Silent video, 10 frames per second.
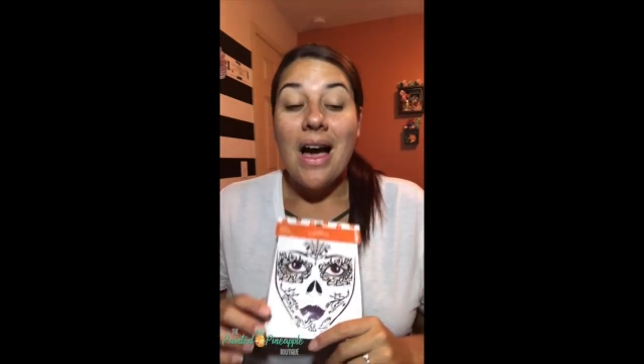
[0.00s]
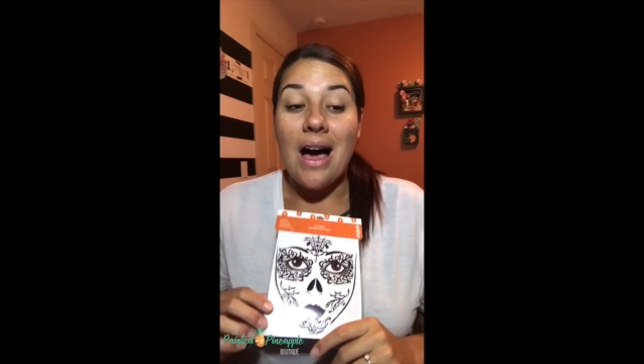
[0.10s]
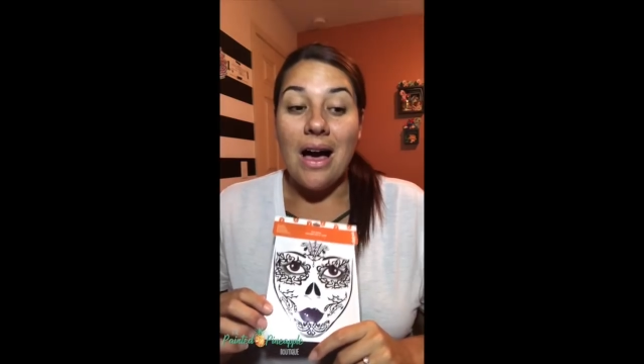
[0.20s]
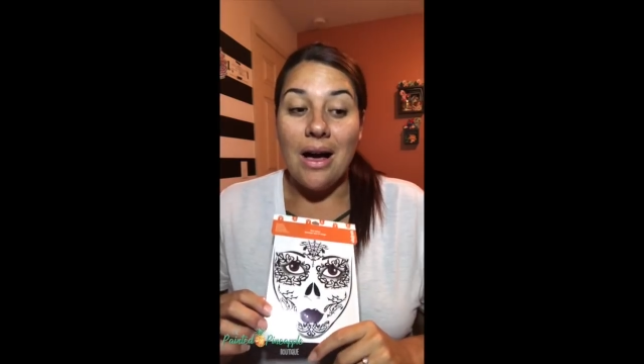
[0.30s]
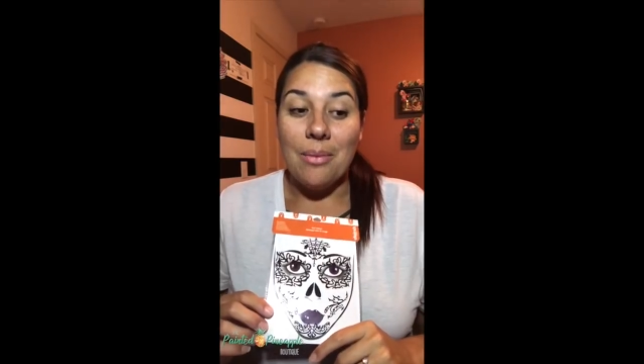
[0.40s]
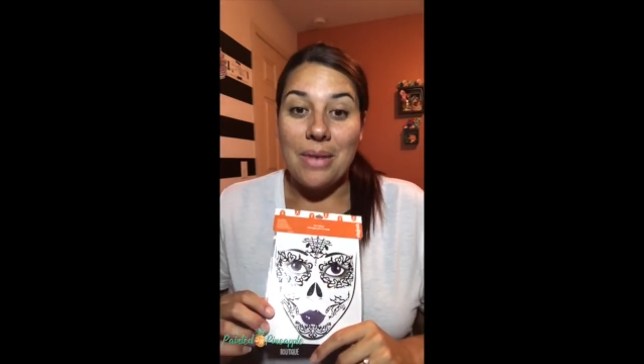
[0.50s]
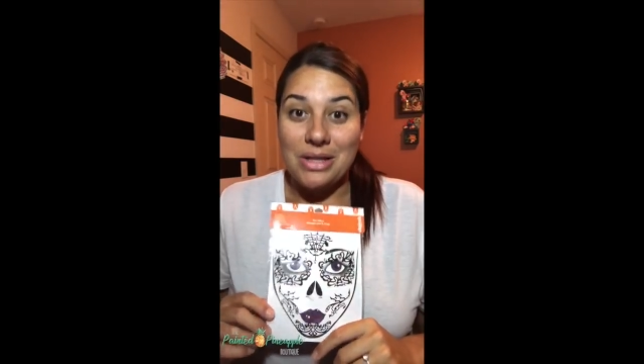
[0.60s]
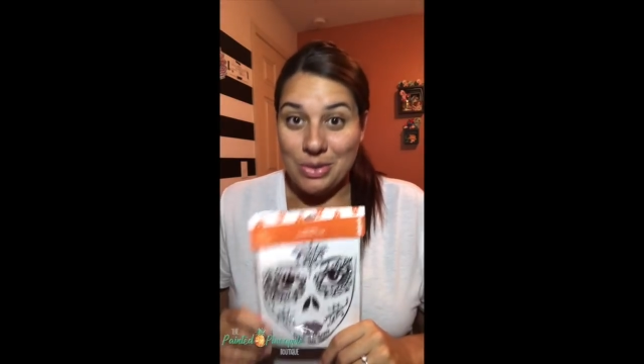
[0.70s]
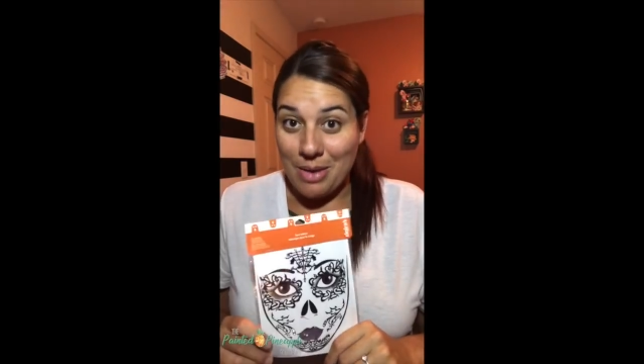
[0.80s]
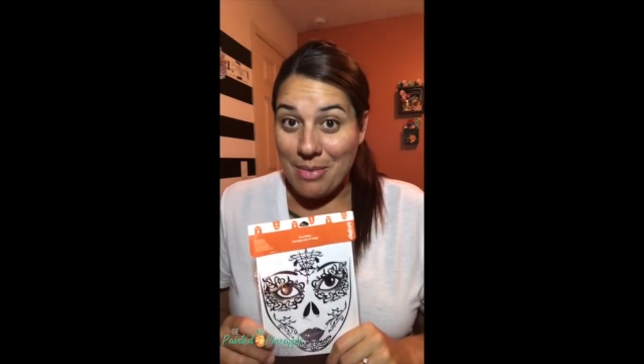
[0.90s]
and
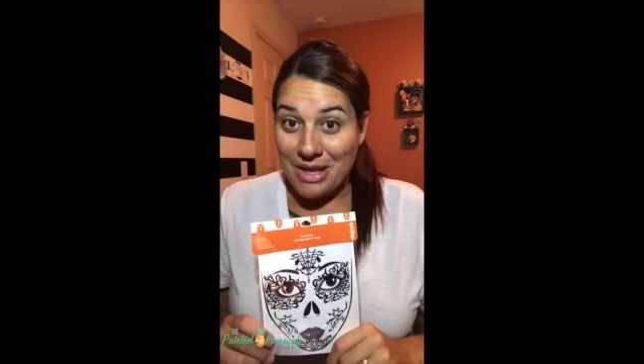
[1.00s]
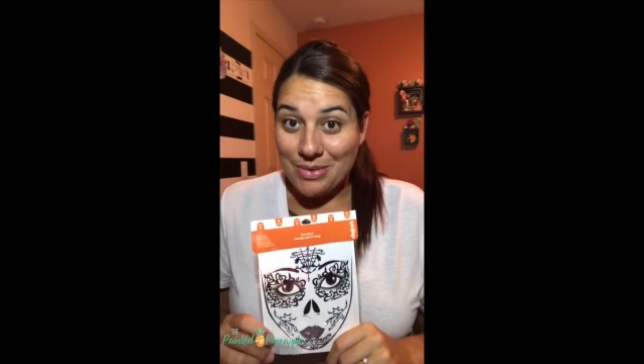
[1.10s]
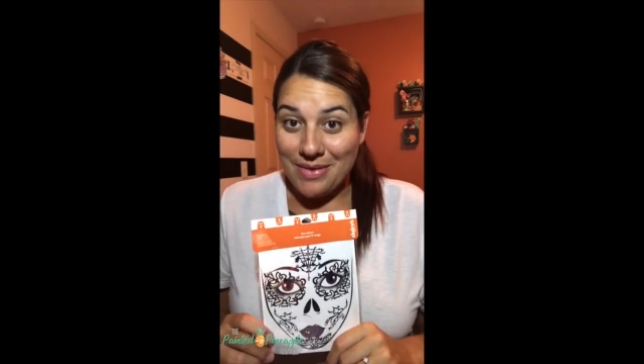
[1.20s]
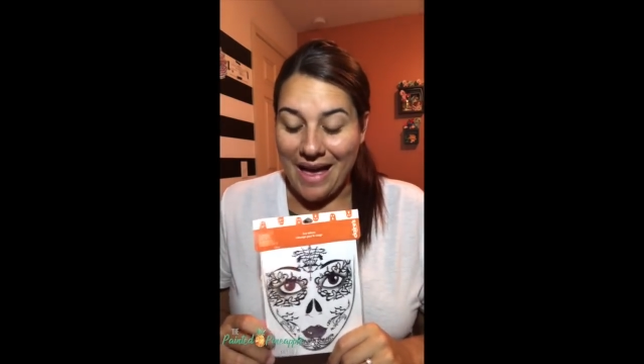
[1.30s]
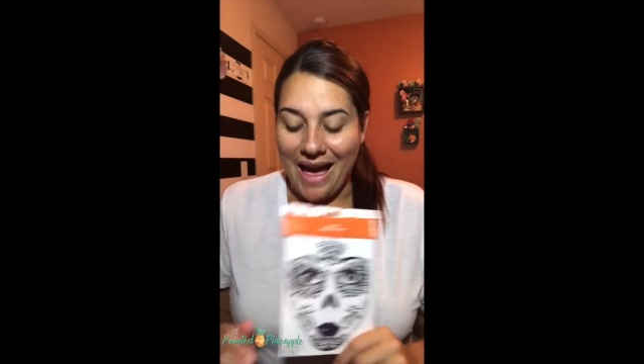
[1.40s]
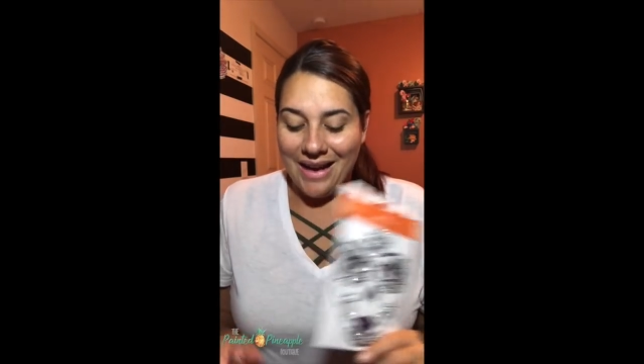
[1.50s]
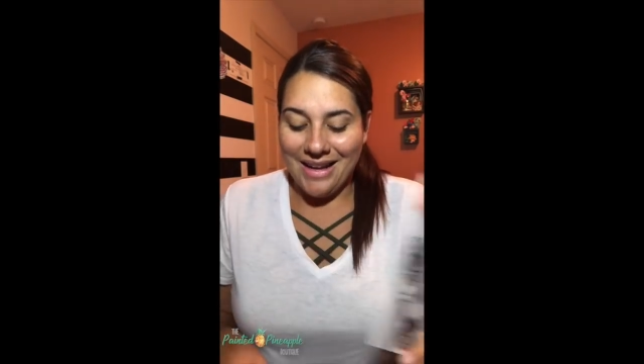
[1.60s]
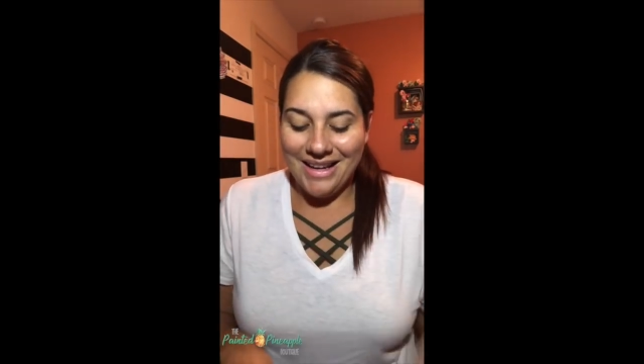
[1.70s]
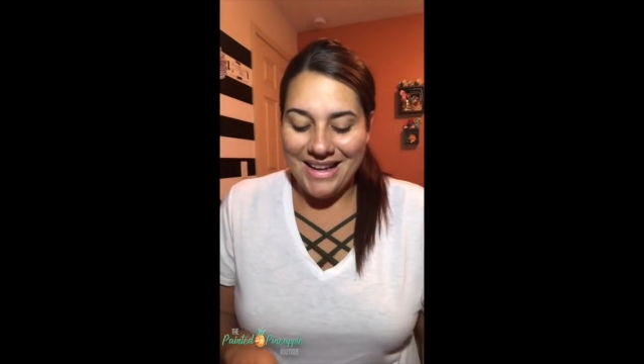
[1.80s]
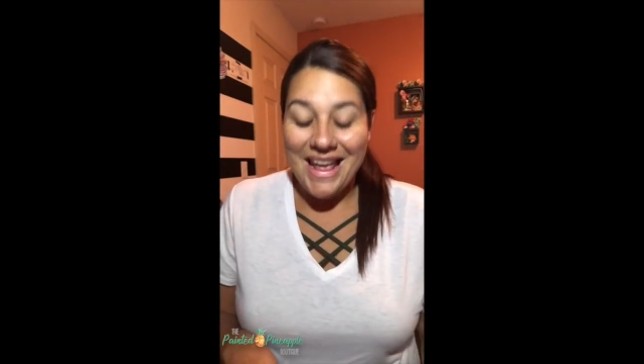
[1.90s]
do my best with that.
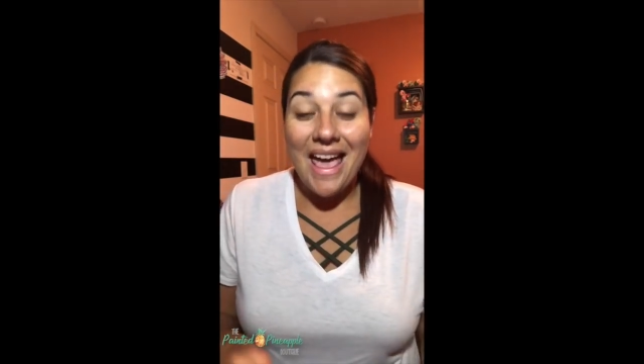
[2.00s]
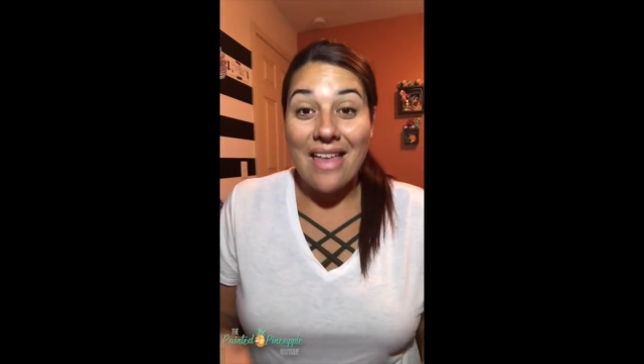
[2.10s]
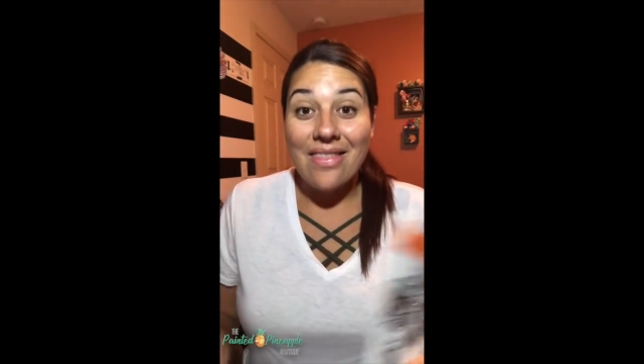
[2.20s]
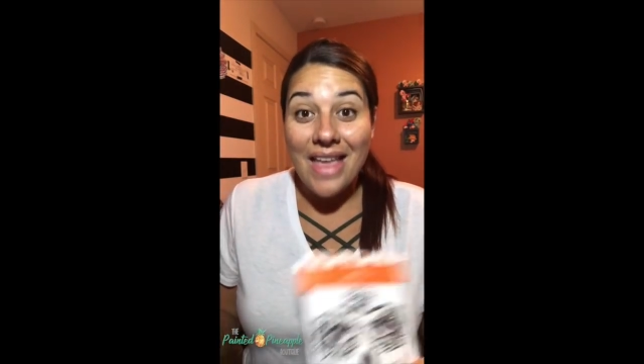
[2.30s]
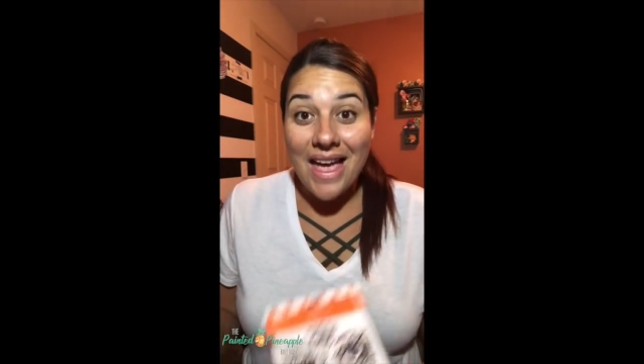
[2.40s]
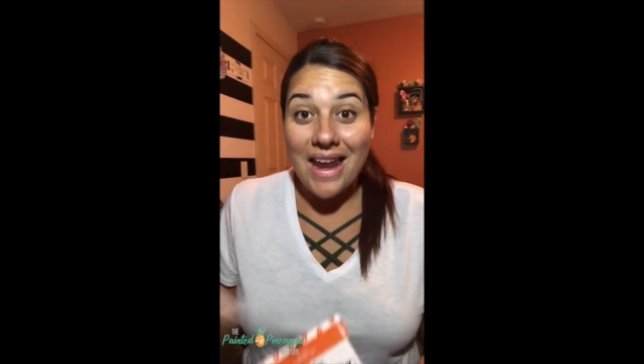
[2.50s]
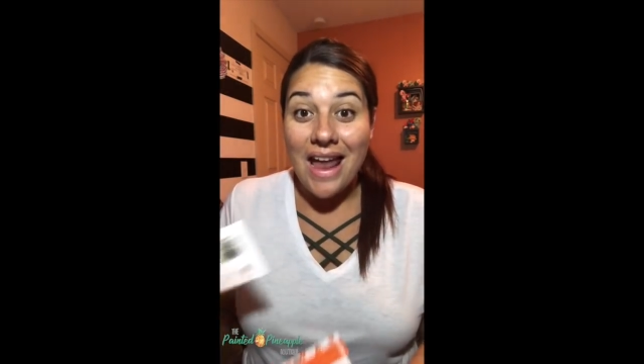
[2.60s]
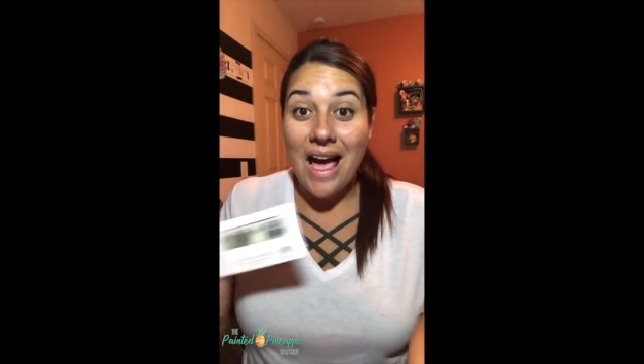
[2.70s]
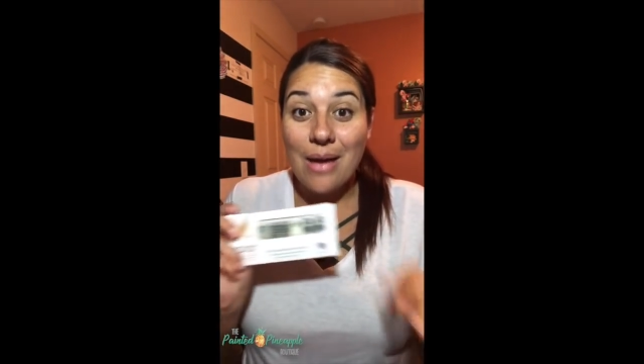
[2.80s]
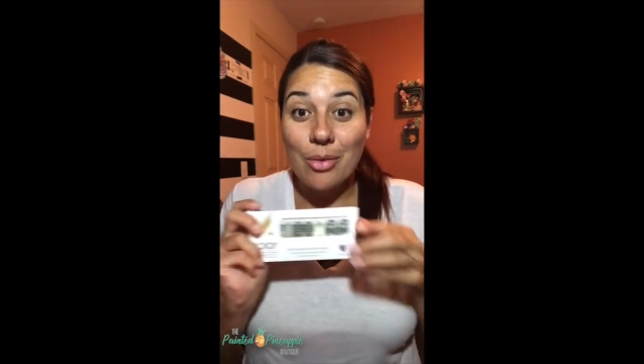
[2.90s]
And then
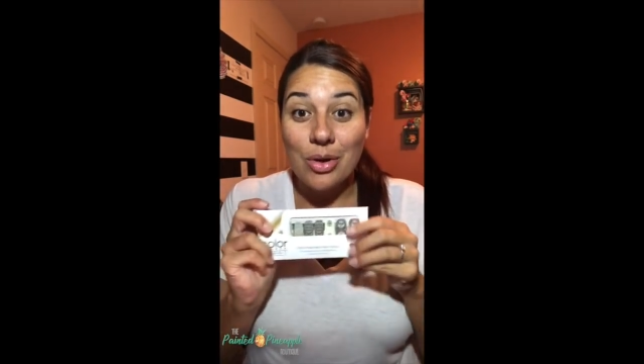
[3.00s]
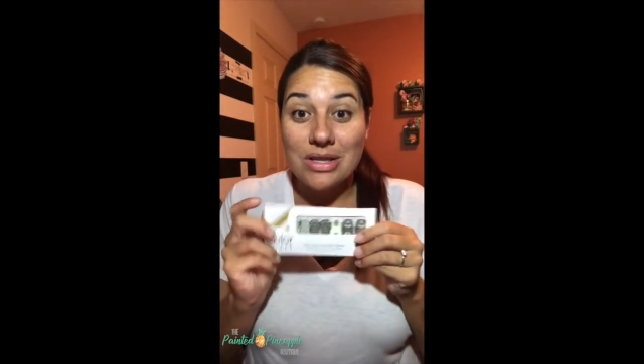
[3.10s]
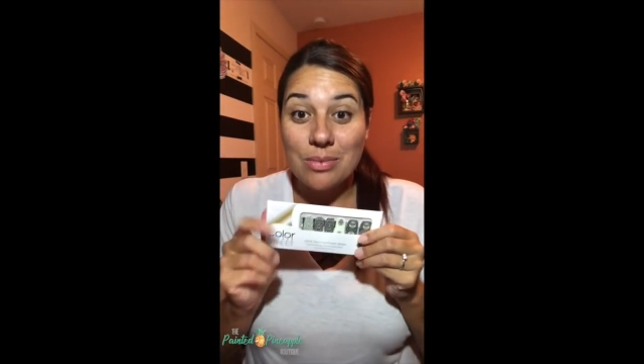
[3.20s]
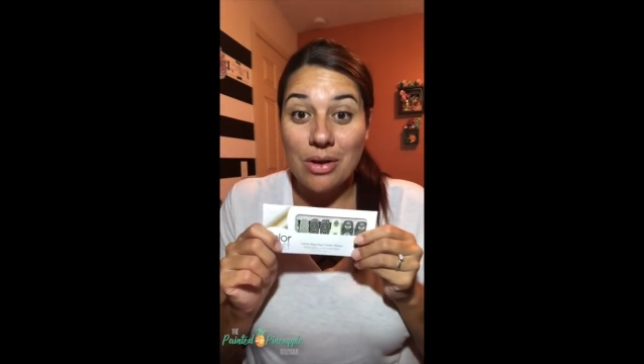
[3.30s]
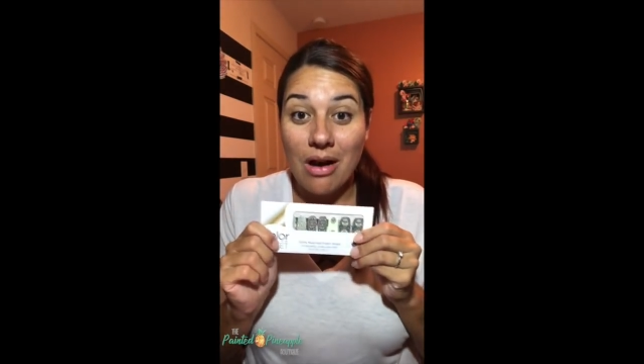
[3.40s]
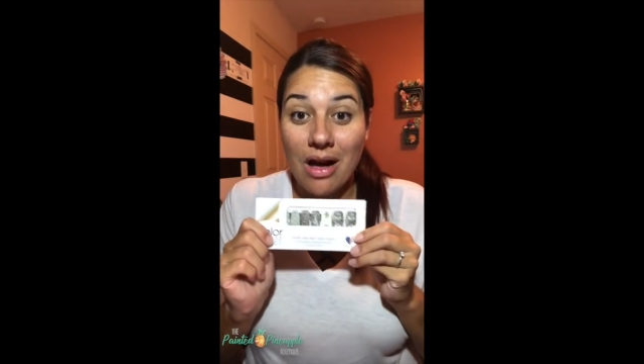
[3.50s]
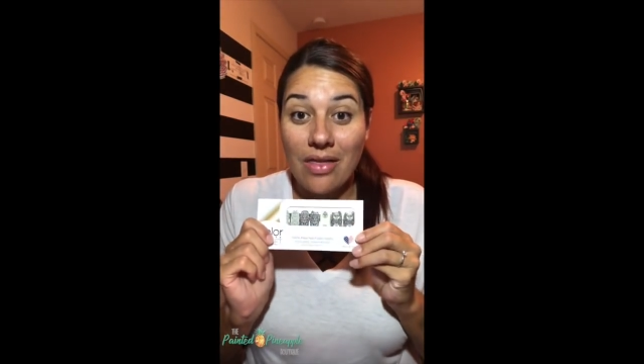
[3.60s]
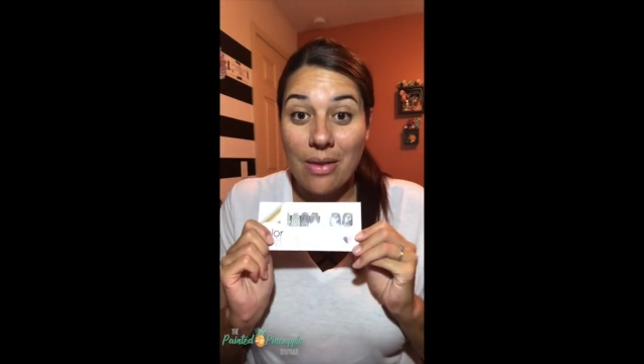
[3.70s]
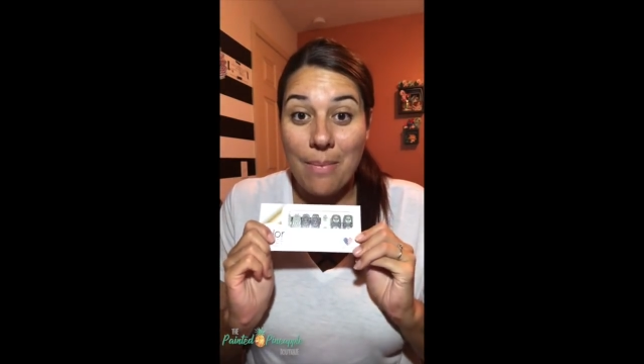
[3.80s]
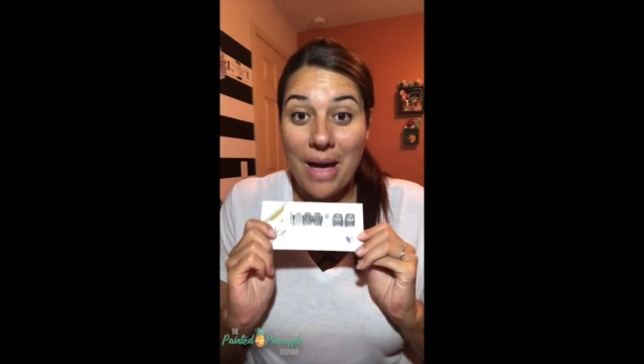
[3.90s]
I'm going to put on the